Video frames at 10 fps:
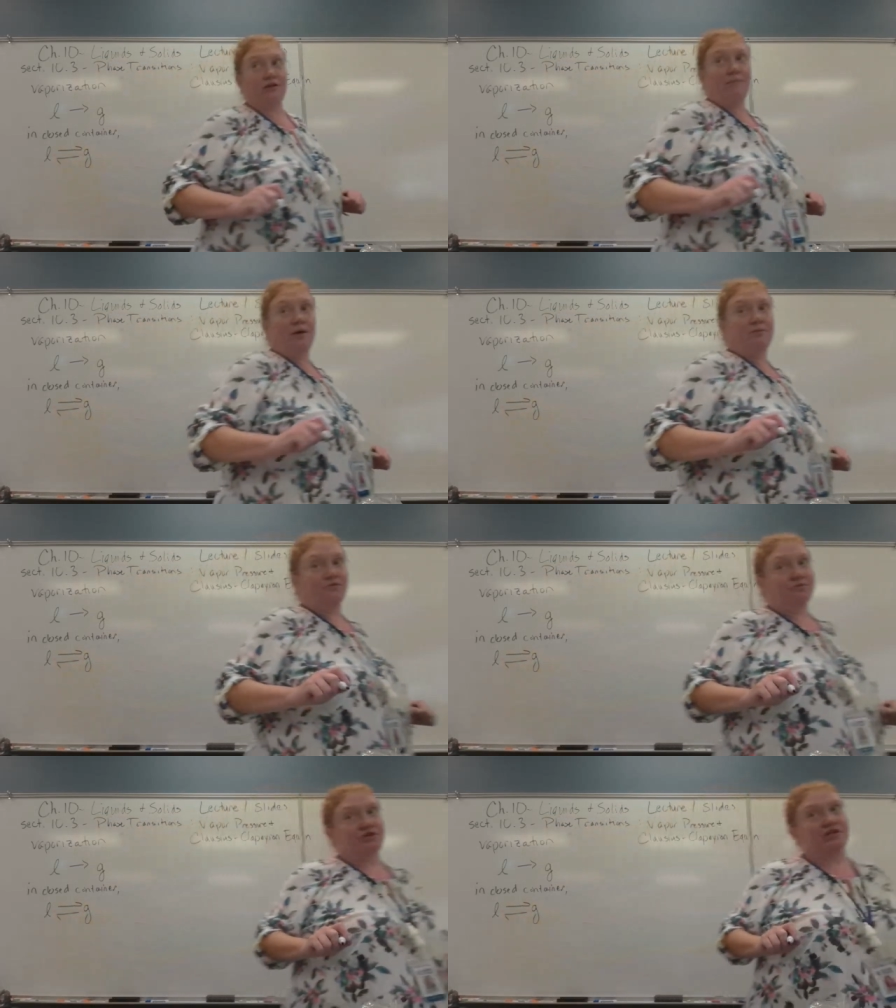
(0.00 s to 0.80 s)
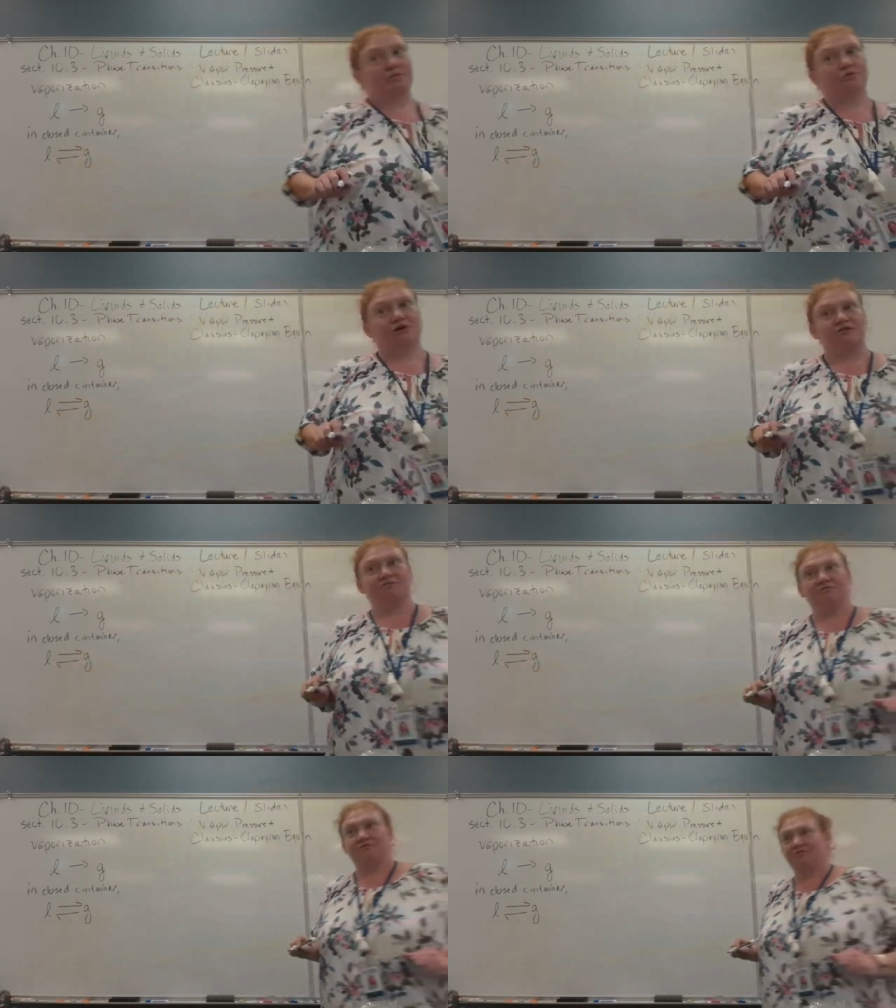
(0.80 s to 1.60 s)
Y'all recall that maybe from Gen Chem
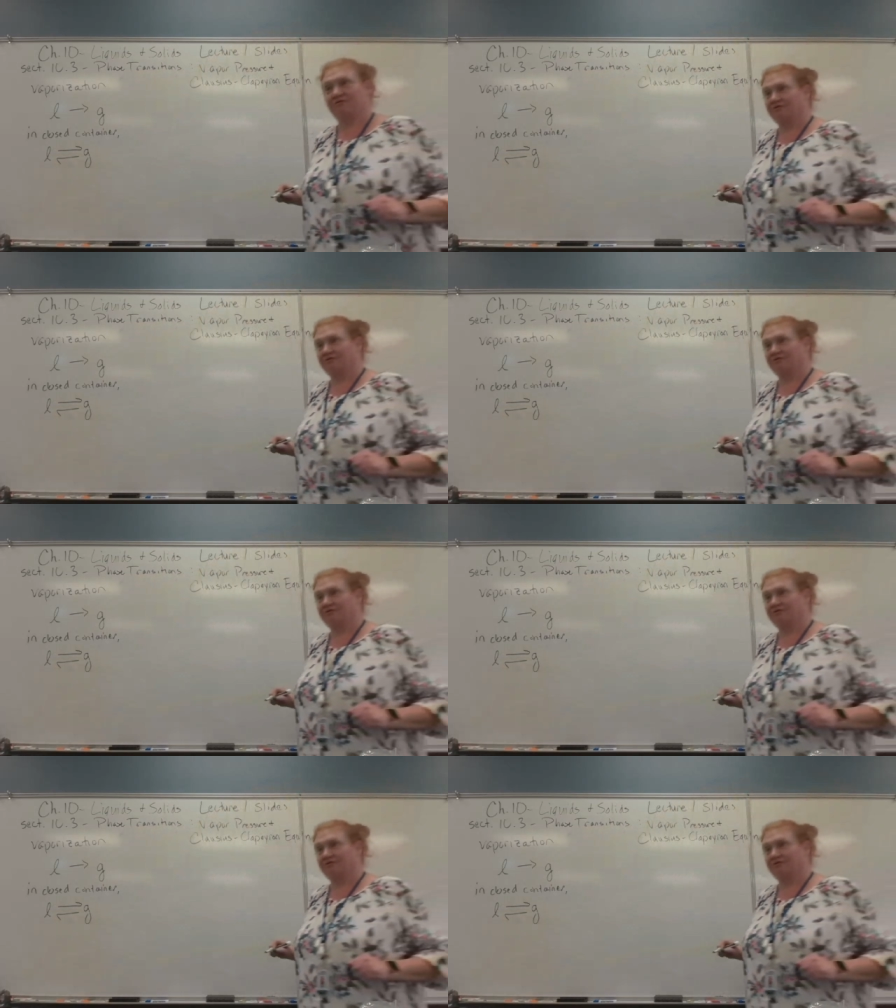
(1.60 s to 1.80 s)
1?